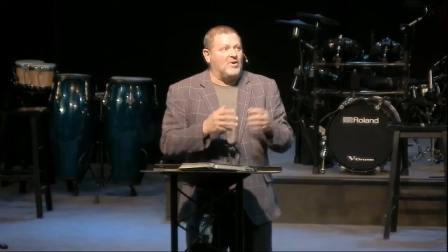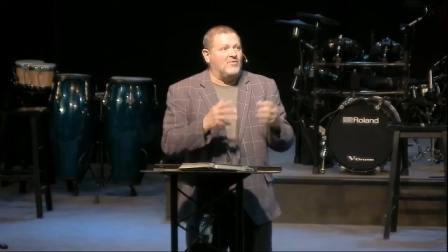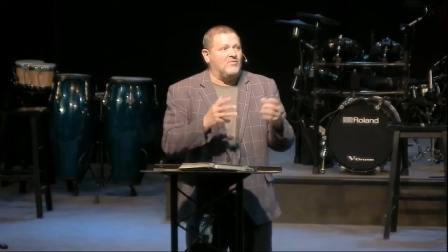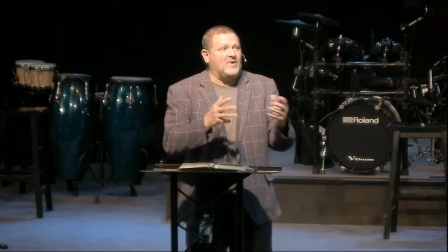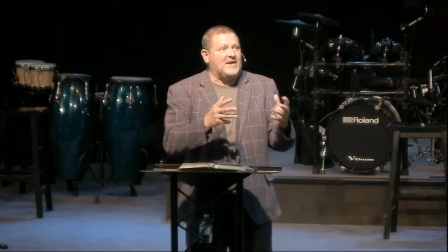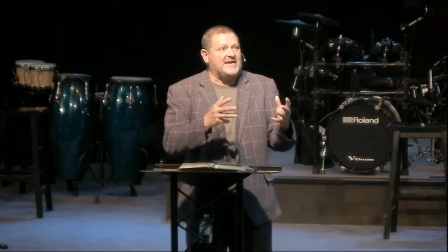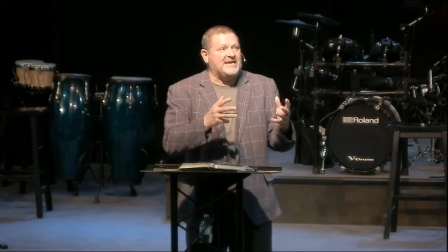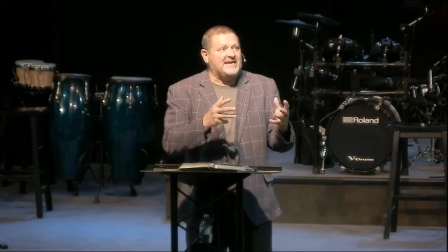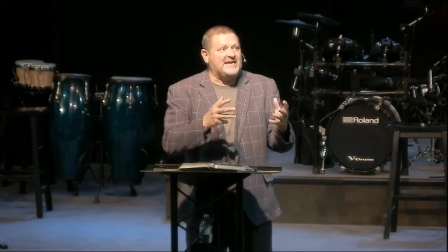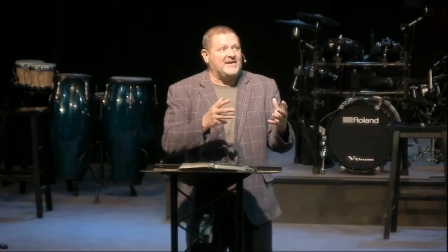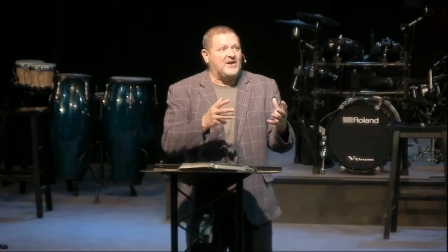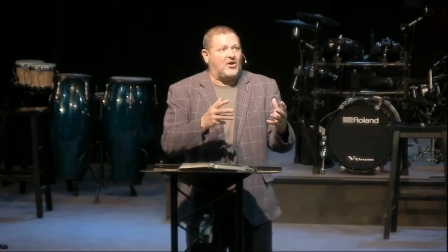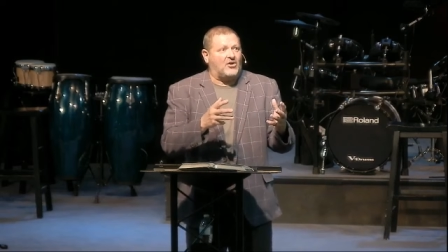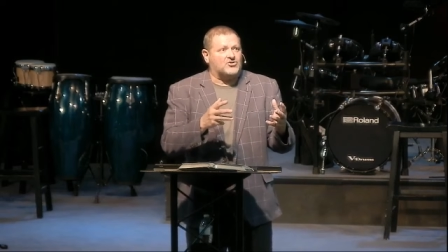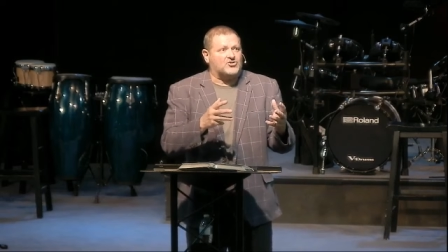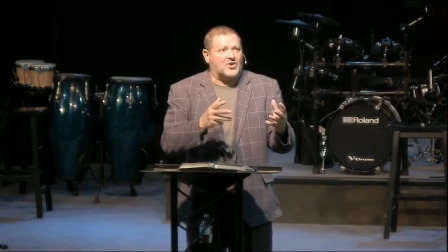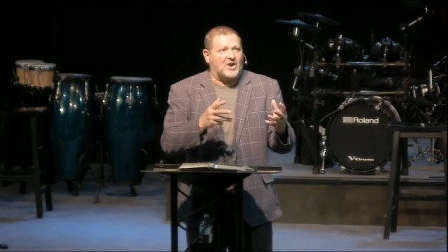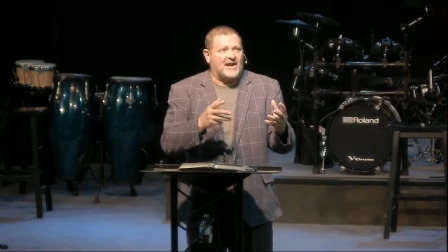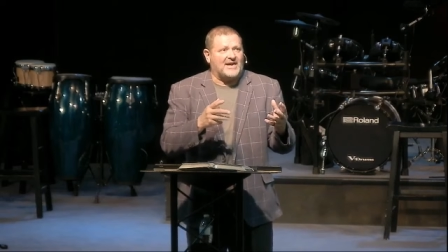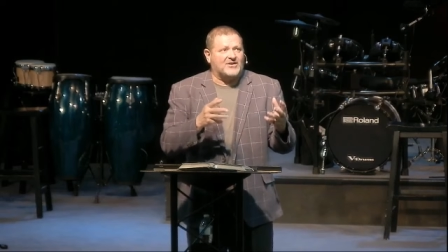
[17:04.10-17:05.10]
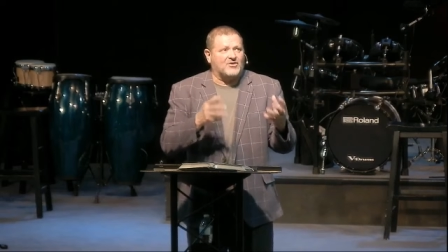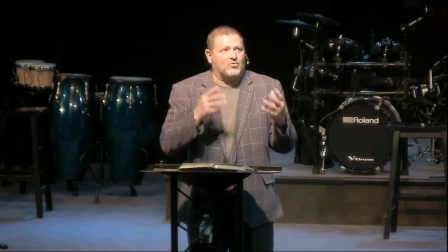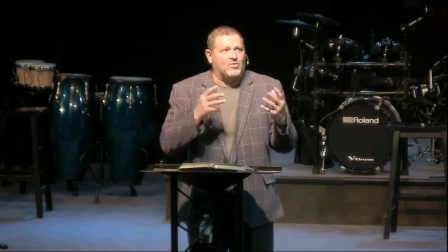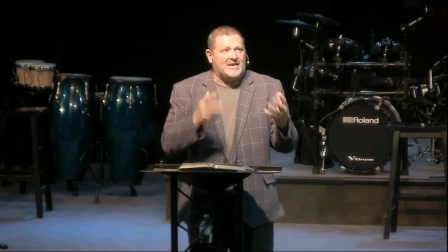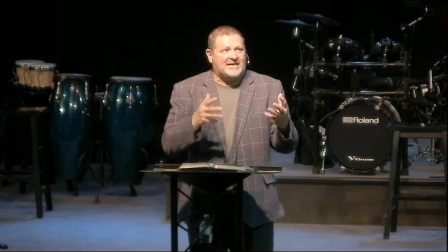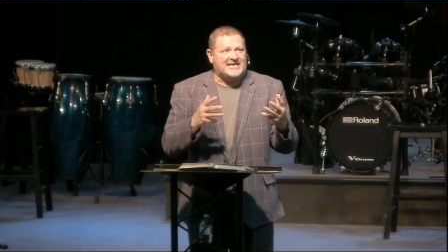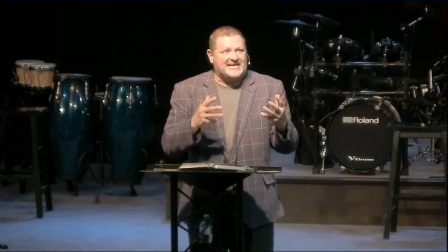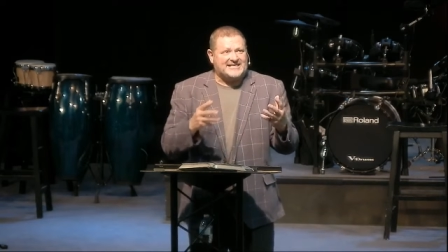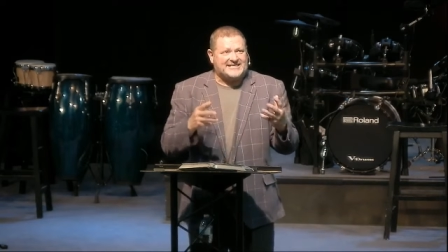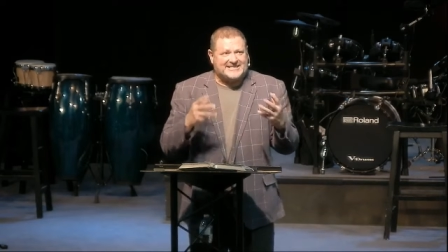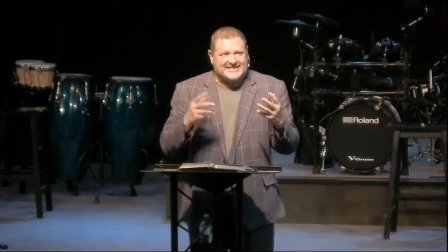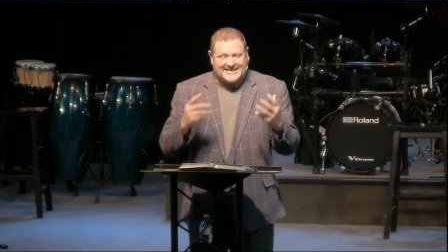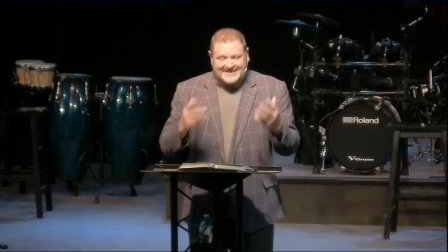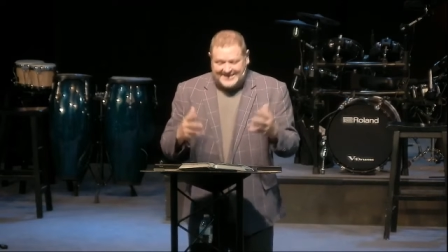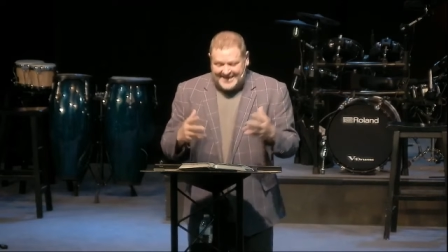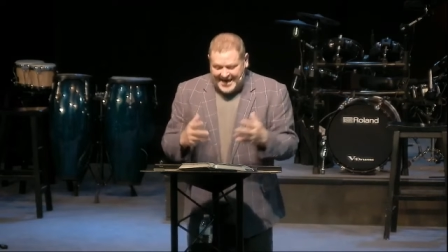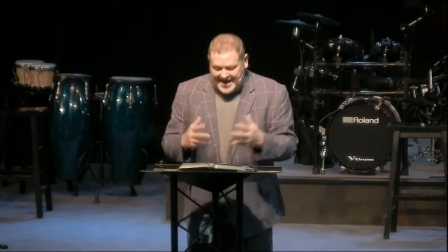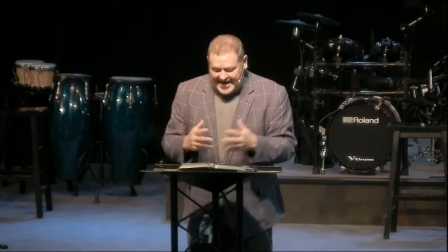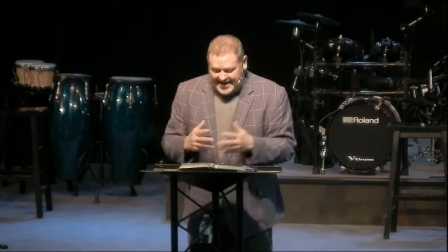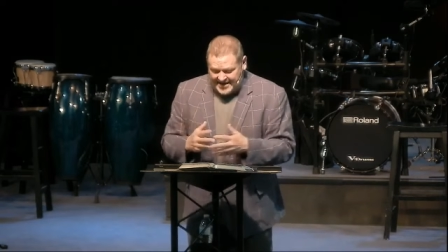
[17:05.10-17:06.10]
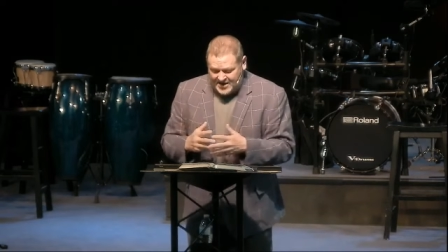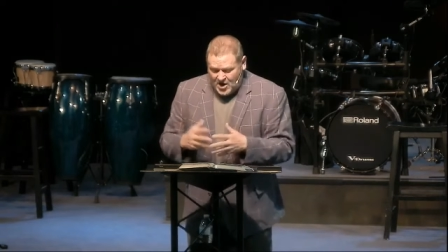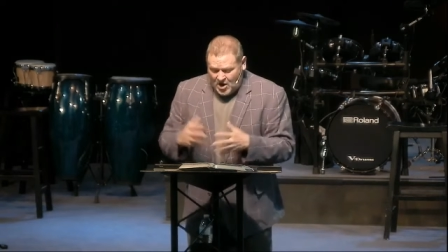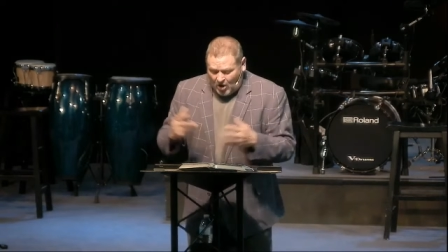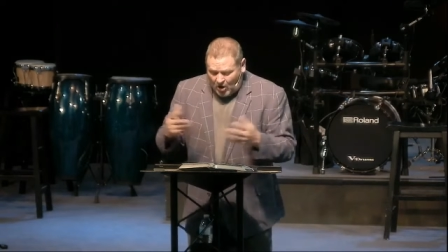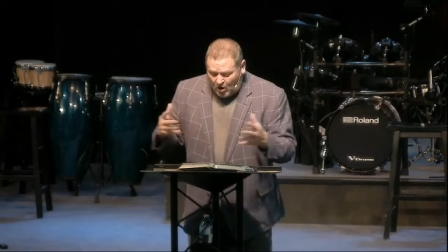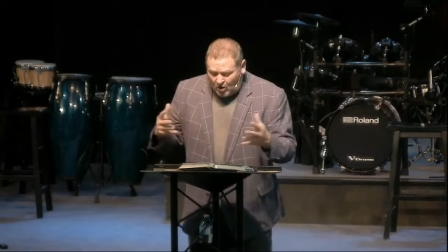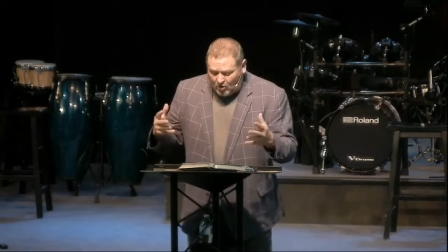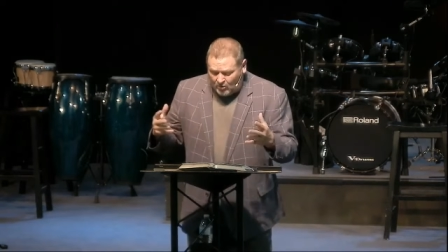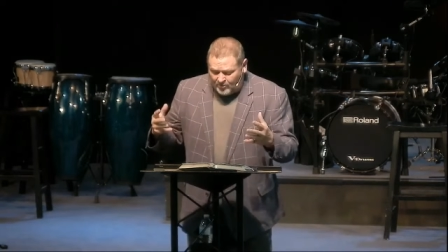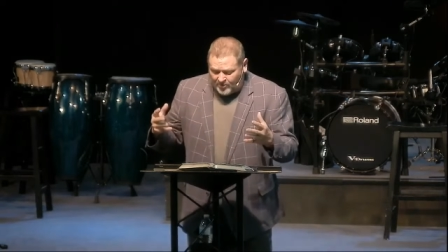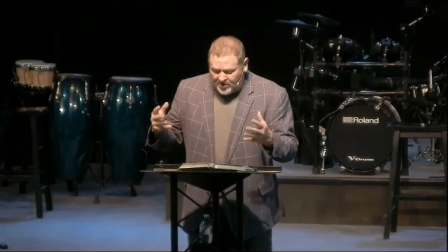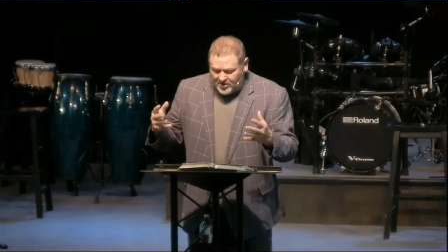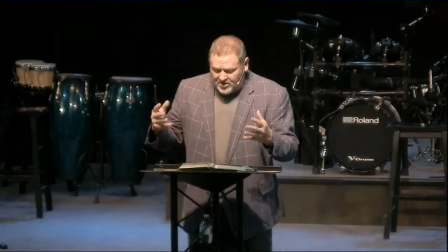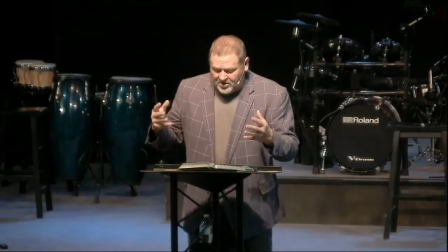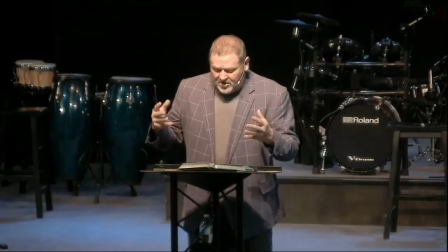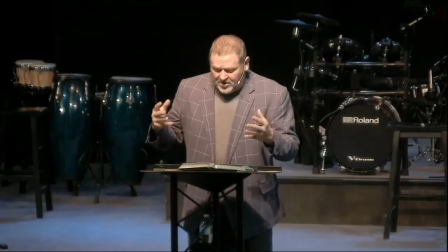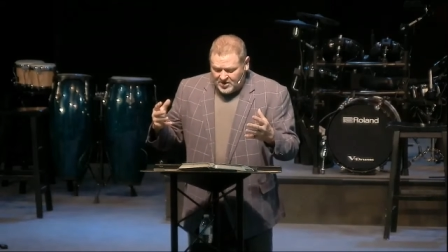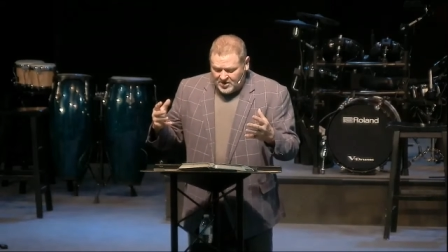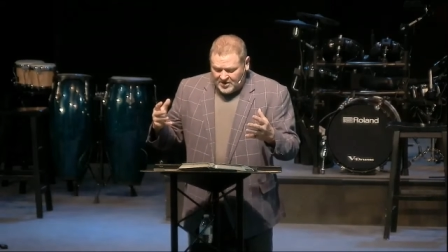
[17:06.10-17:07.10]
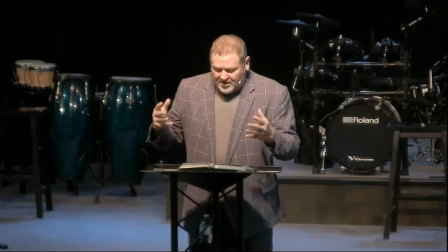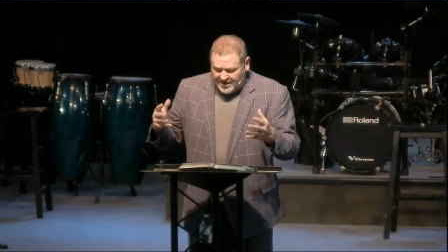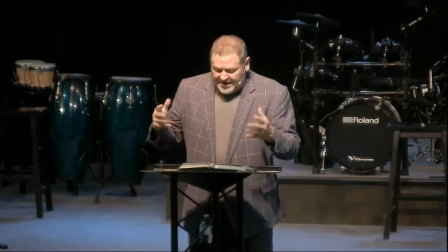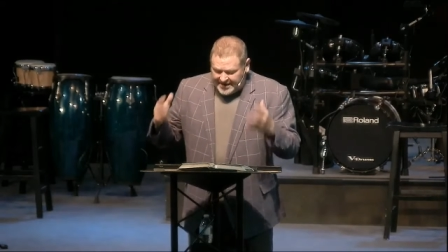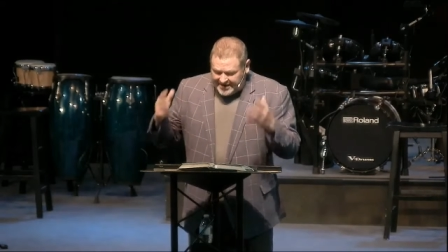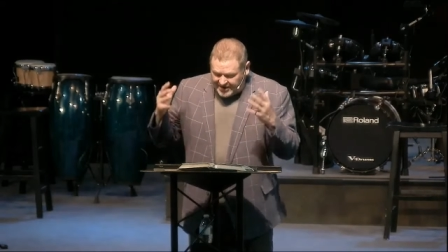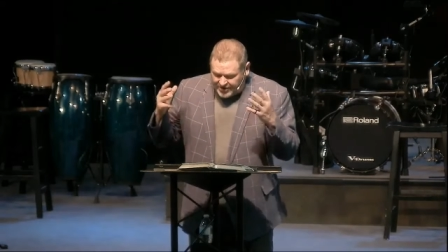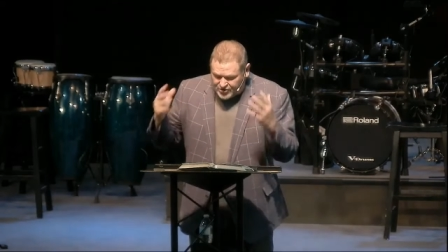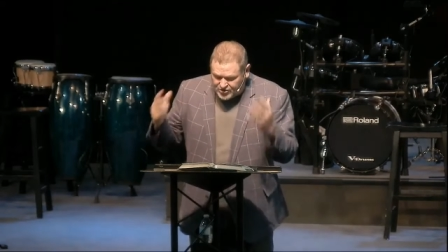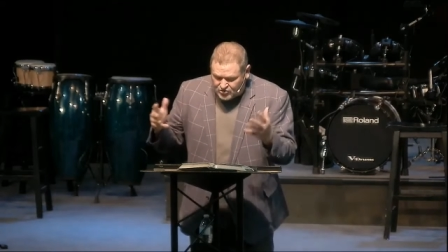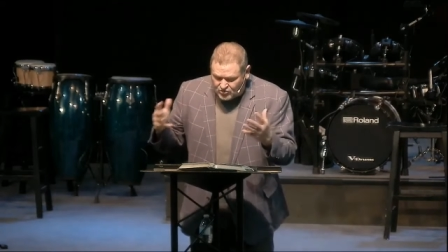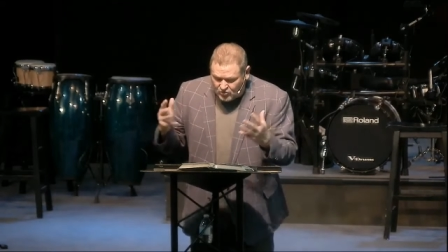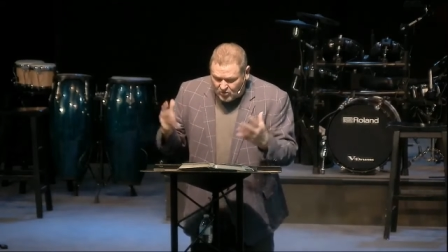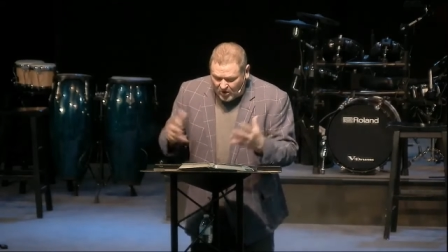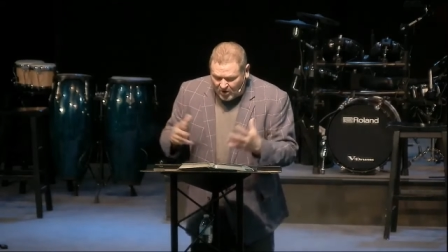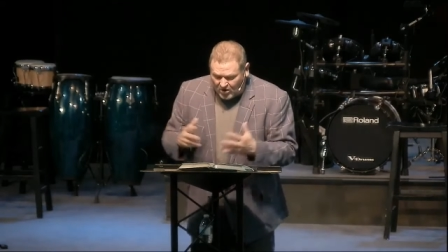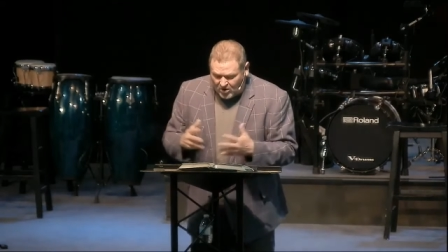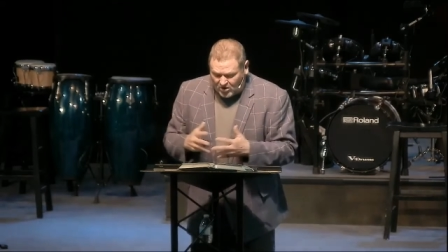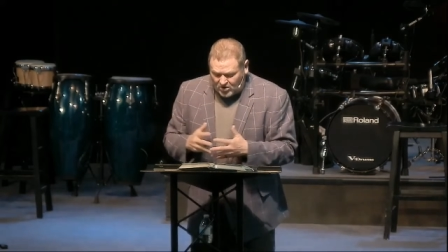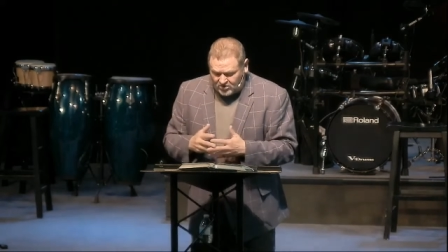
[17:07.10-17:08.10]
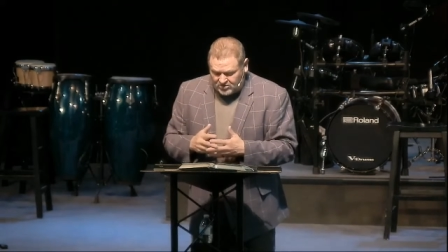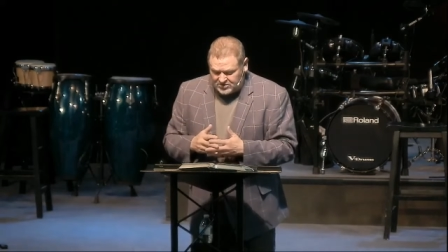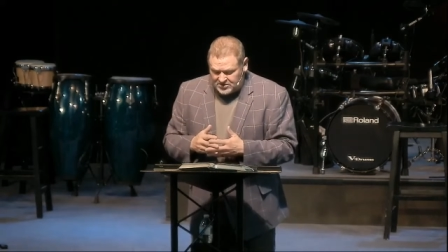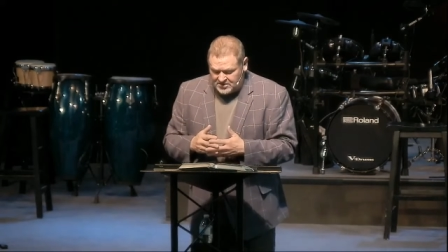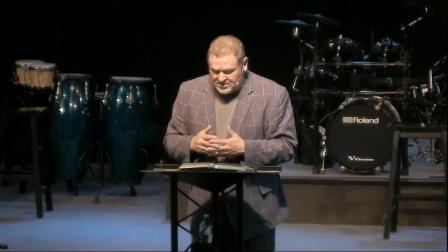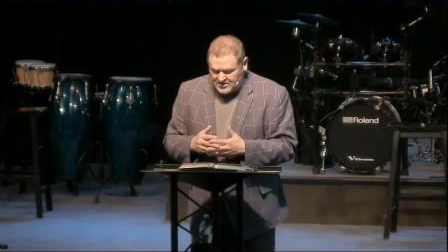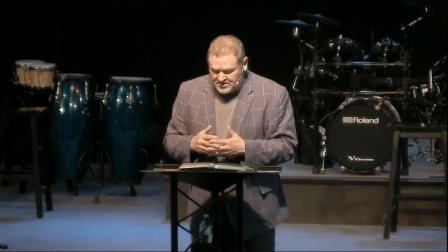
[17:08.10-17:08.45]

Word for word: we are trying to witness today hope in a new world.